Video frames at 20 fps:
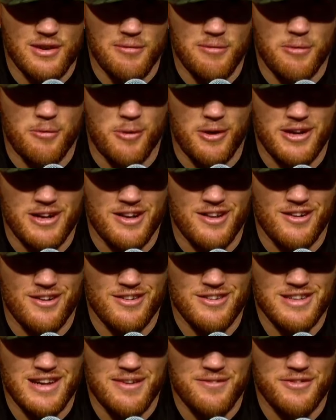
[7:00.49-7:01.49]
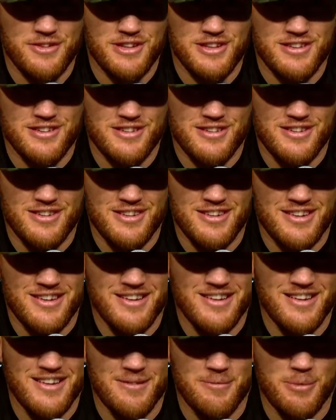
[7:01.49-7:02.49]
been working a long time for this.
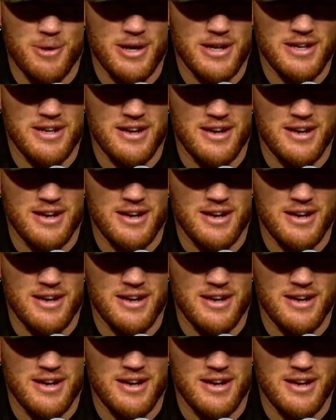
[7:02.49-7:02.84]
But,